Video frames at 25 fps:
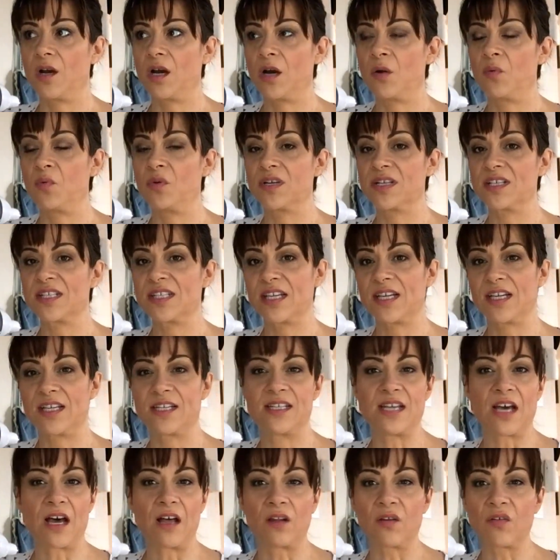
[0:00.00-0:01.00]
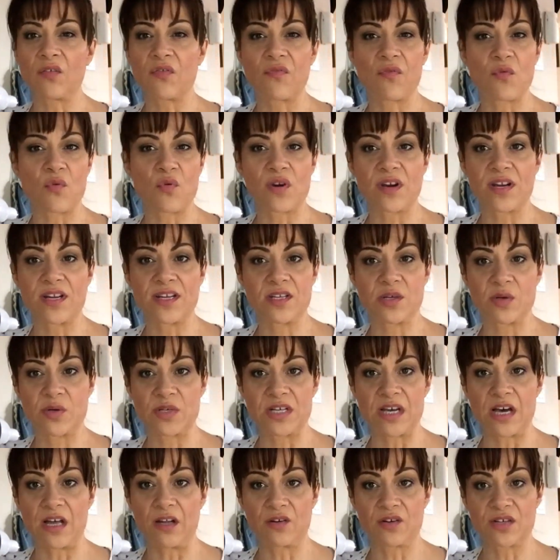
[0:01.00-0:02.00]
I want to say $1.40 to
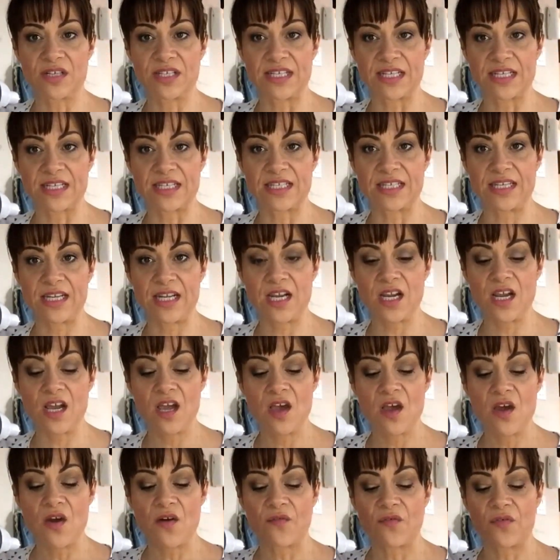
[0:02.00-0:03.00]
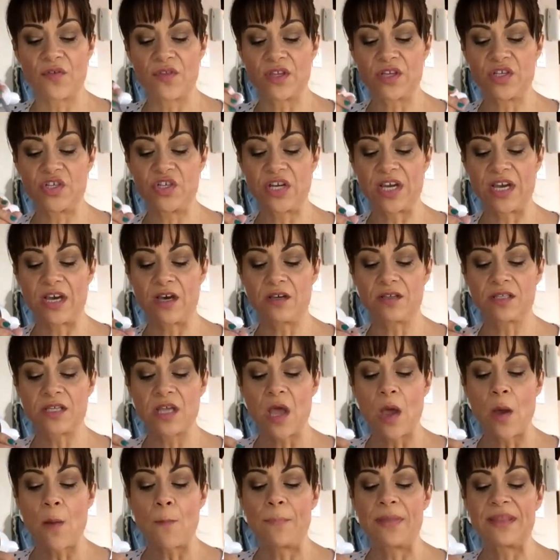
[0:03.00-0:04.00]
$1.60 for the gels.
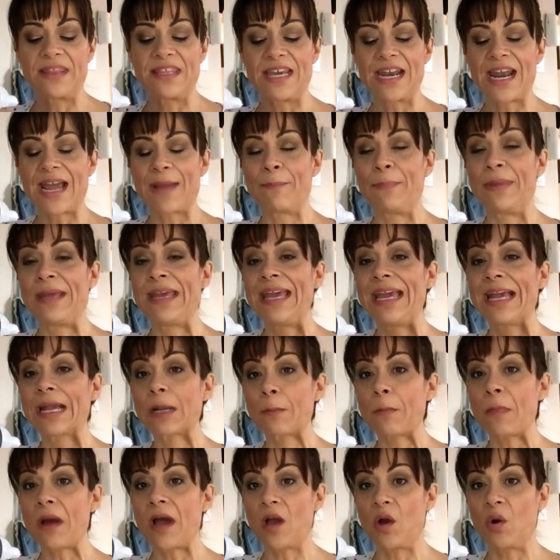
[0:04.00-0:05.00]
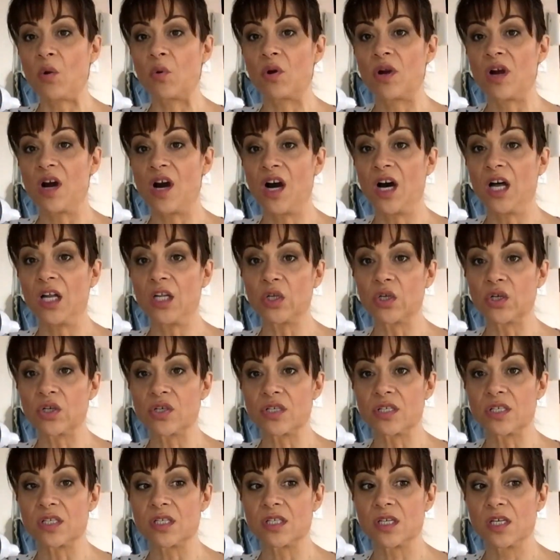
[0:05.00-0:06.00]
But then I pick my own
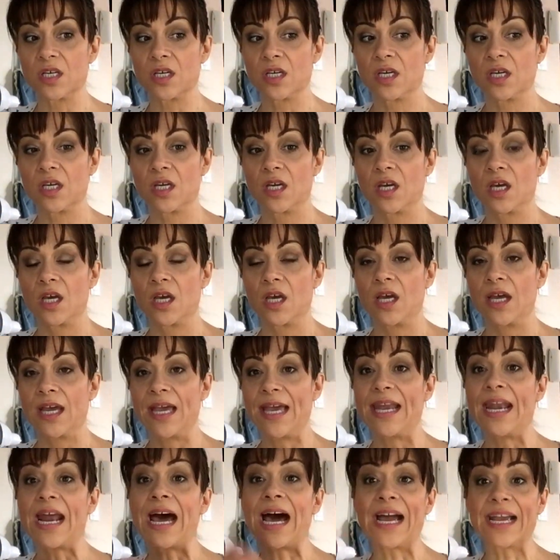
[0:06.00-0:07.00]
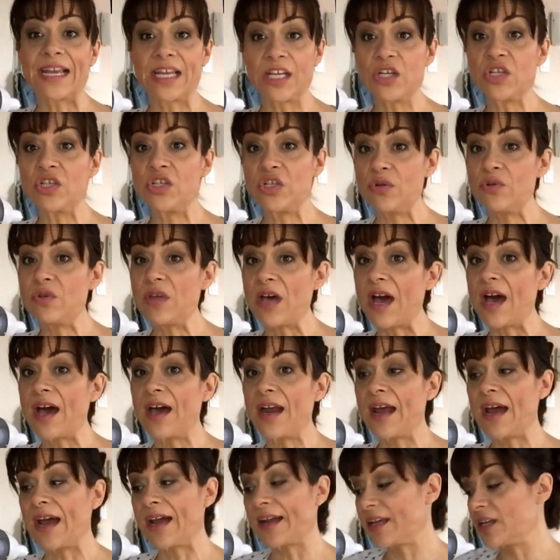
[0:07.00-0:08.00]
colors. And I can do
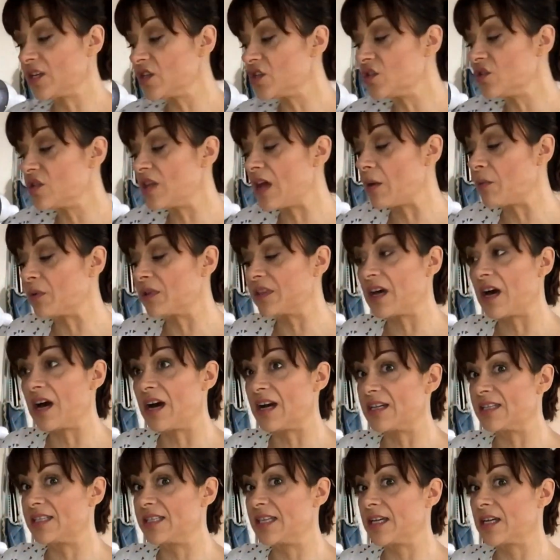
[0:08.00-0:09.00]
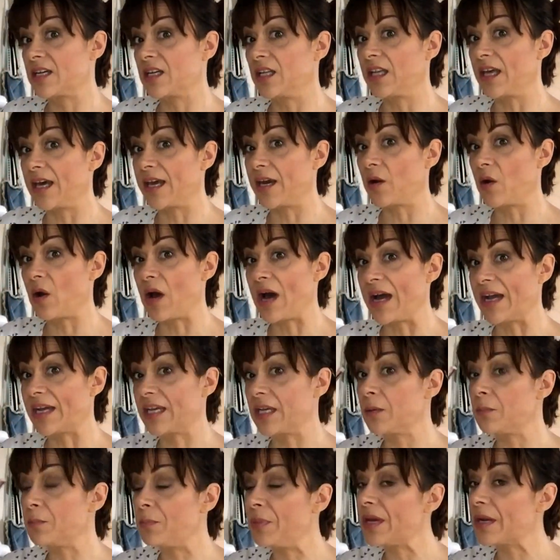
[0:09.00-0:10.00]
that. I can do that with the Hi-C Coleto. I
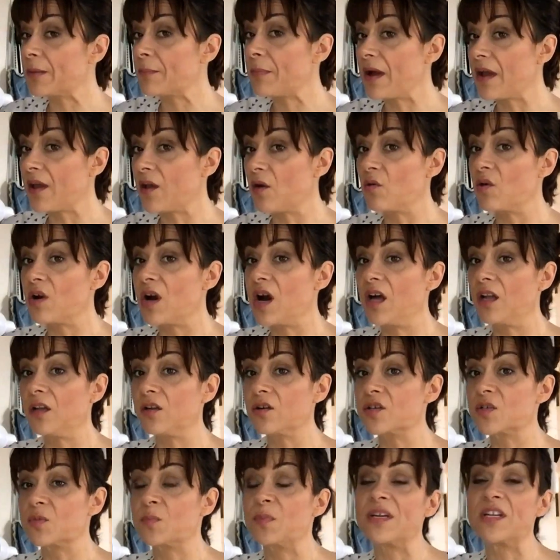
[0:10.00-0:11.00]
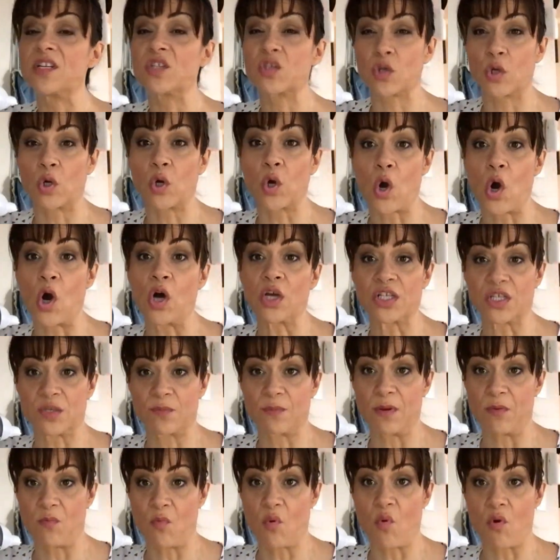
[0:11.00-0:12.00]
can pick my own colors, but it's going to cost
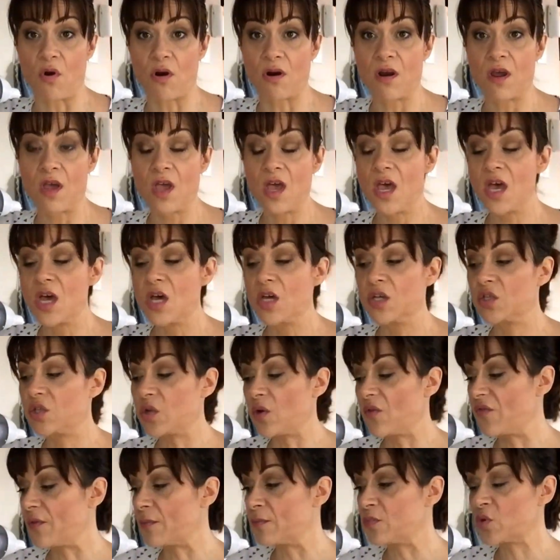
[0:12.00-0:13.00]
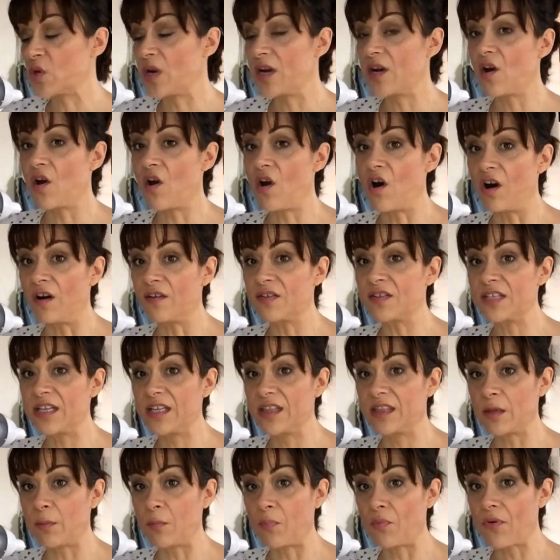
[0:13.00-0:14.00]
me more. So if I'm trying to
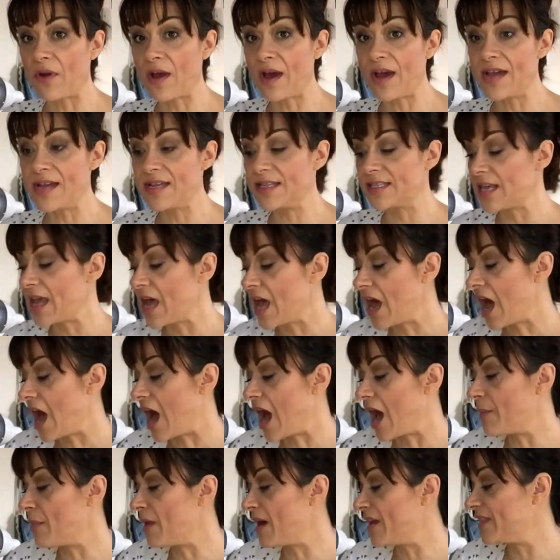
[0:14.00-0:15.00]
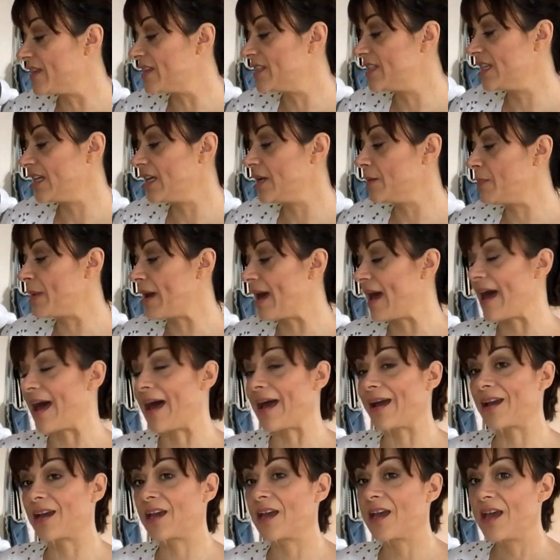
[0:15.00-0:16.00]
offset the price, I buy the 10
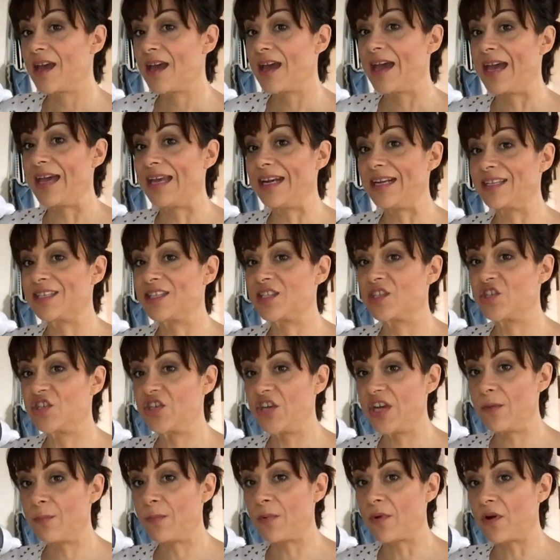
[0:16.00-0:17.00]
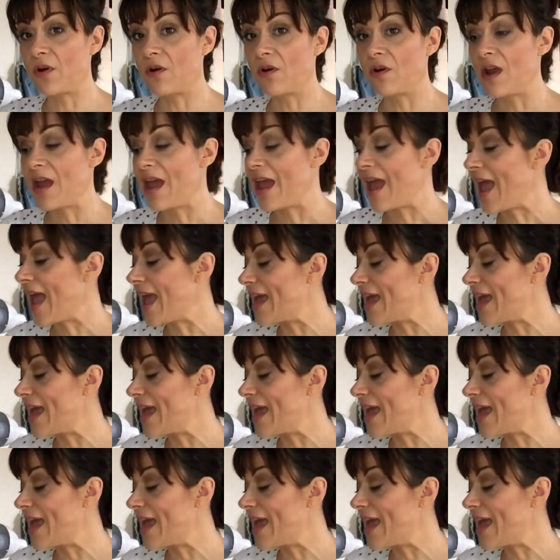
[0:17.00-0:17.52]
pack and it's cheaper.